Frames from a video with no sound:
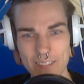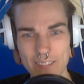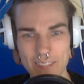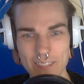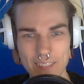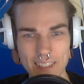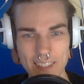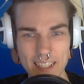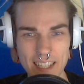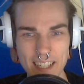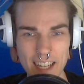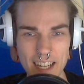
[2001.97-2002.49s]

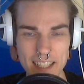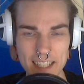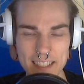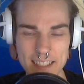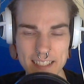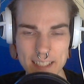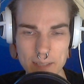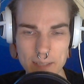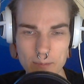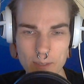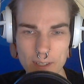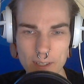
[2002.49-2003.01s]
Yeah, I
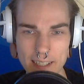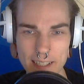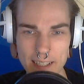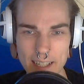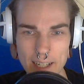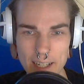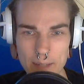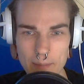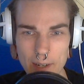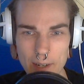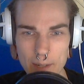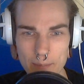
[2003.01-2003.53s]
somewhat care
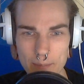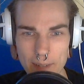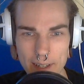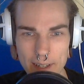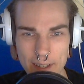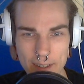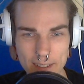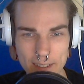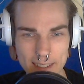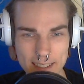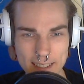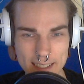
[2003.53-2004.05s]
about my
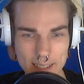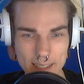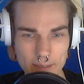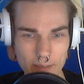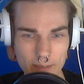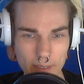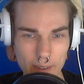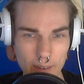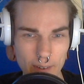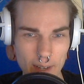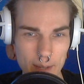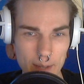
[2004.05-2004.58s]
nose, even
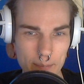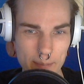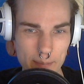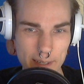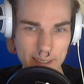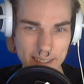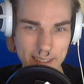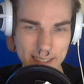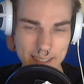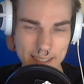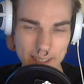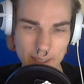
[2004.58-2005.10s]
though I
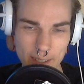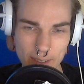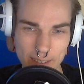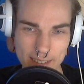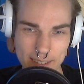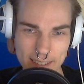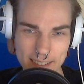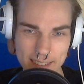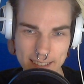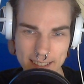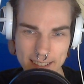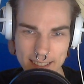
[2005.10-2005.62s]
pierce
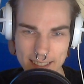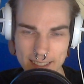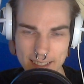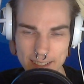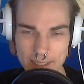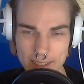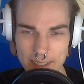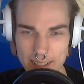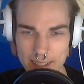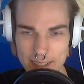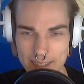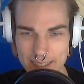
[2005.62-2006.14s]
holes into
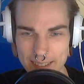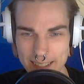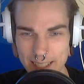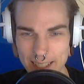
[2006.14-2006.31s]
it.